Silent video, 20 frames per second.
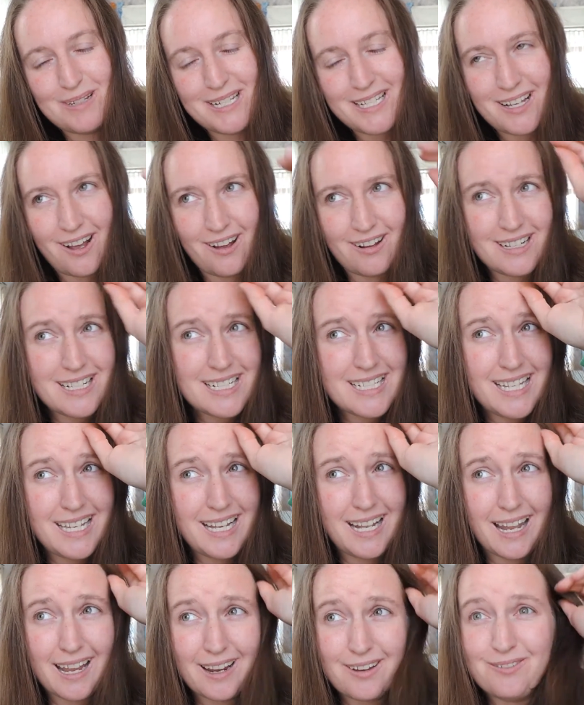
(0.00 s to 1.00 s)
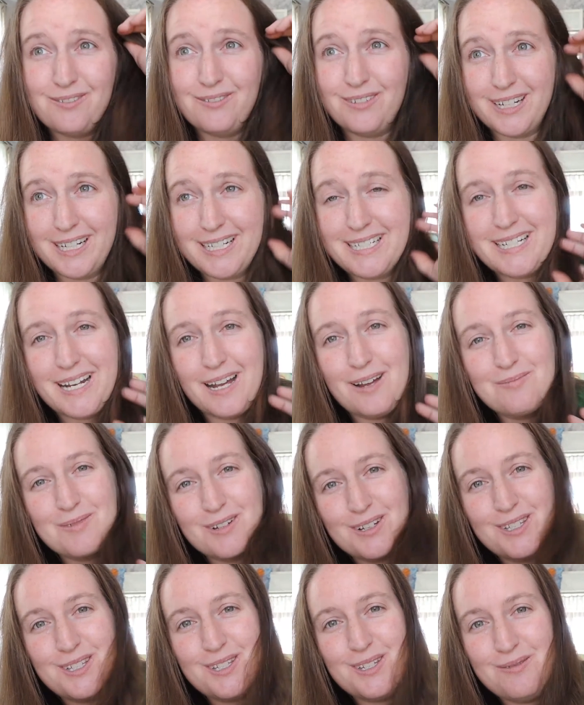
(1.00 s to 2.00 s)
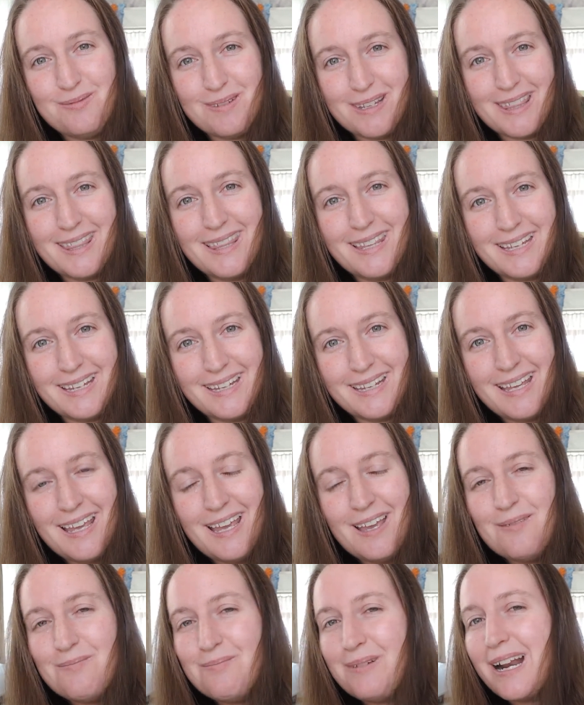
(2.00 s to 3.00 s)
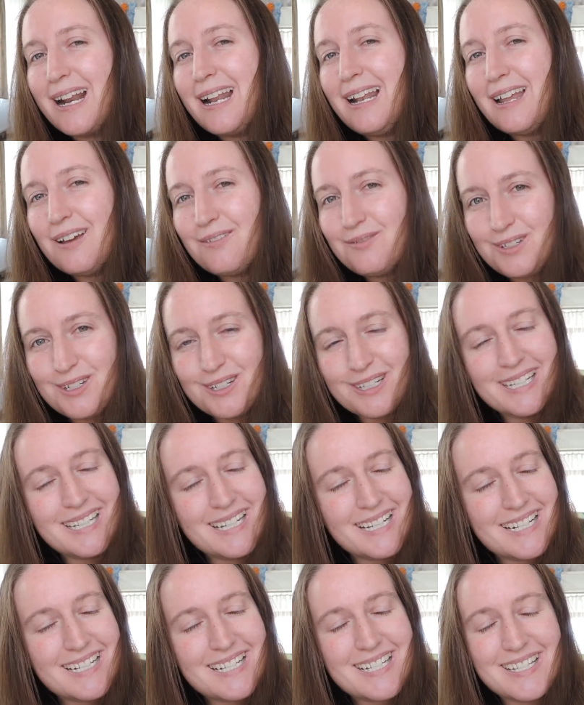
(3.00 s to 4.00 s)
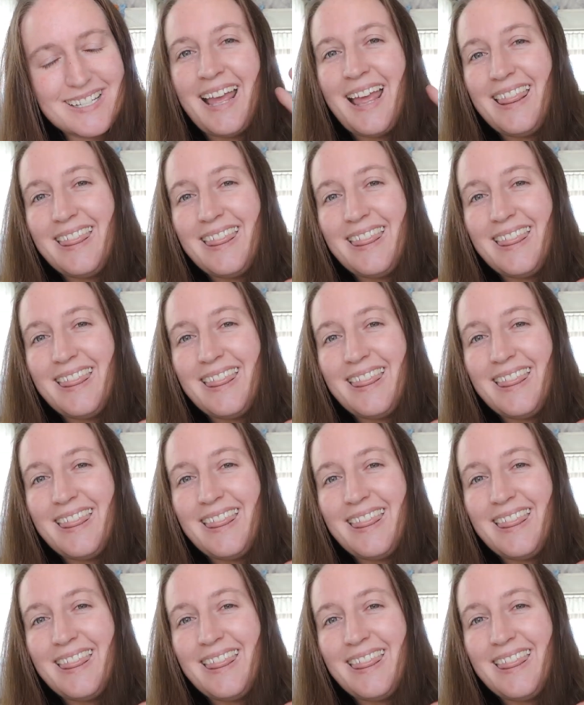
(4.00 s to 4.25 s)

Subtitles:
It's honestly like a very time consuming thing, but I love doing it.